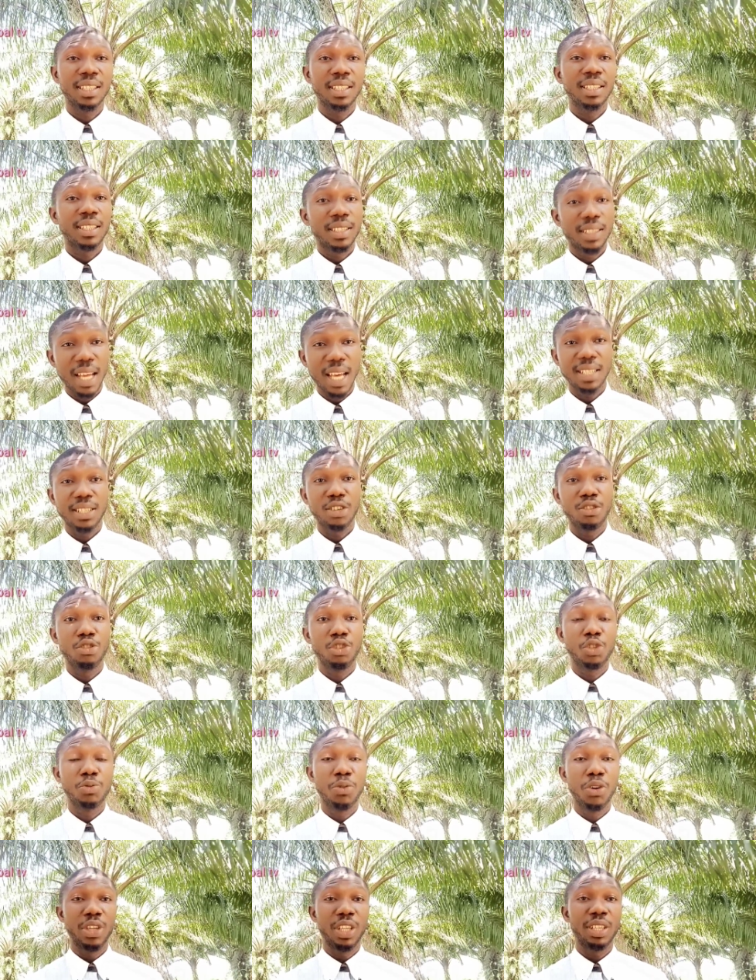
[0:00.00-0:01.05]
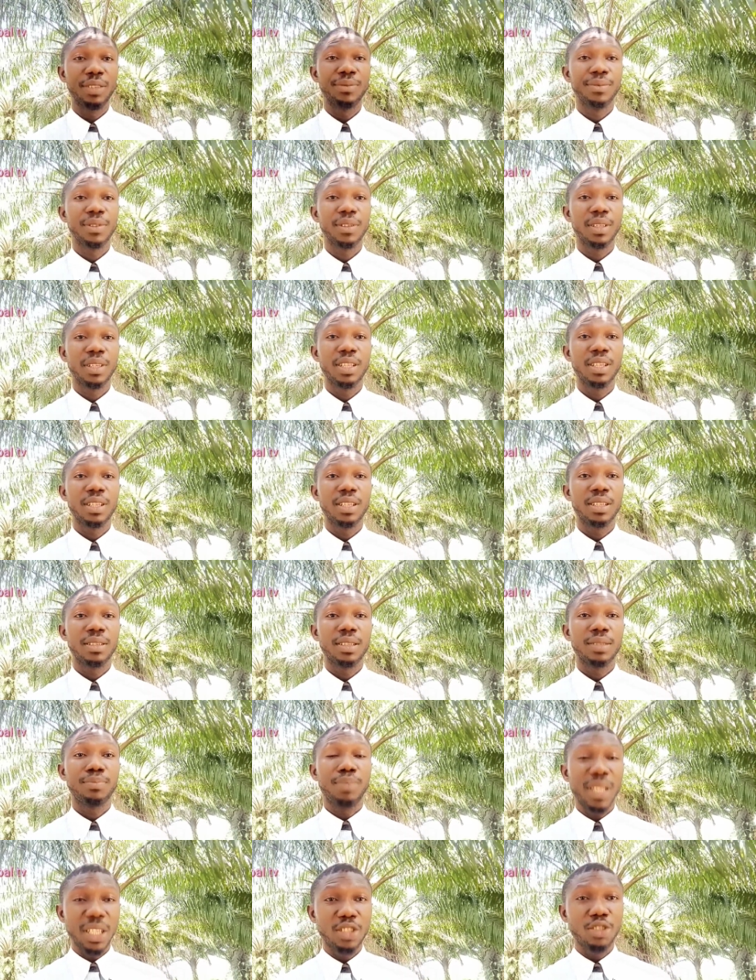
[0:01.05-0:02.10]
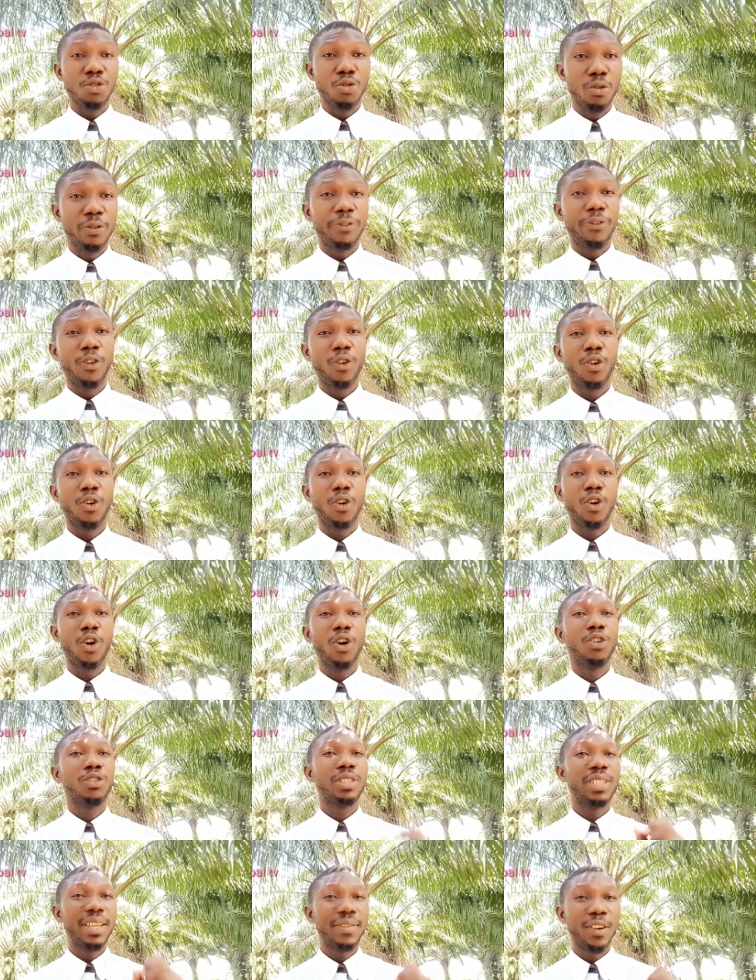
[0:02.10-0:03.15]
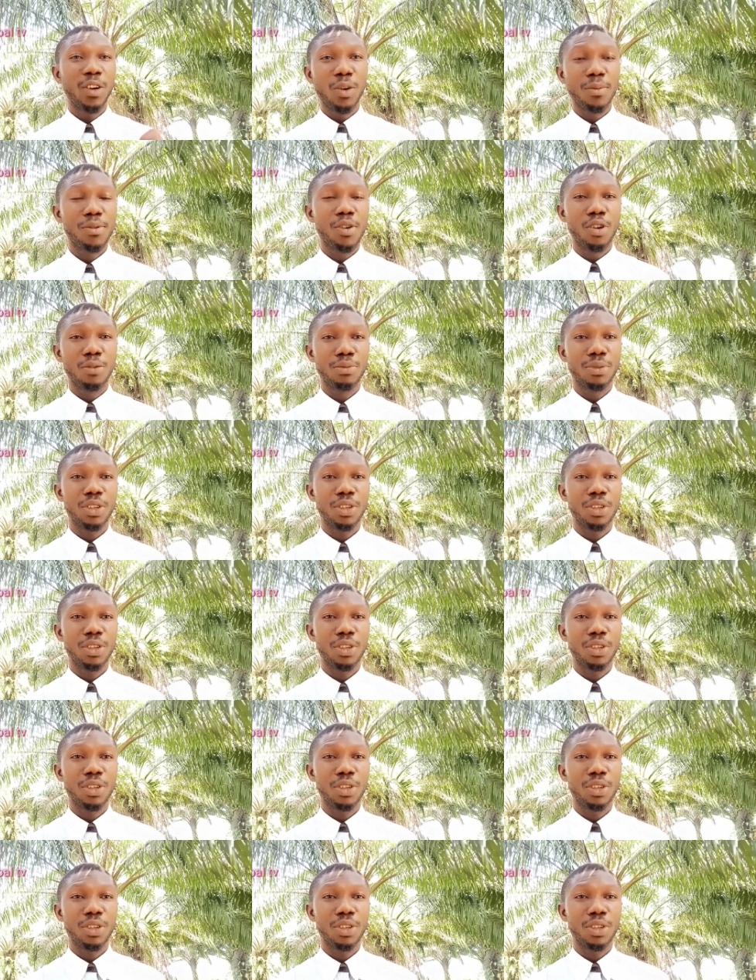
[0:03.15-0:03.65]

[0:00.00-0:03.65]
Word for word: that is a huge money. Please look for undeveloped com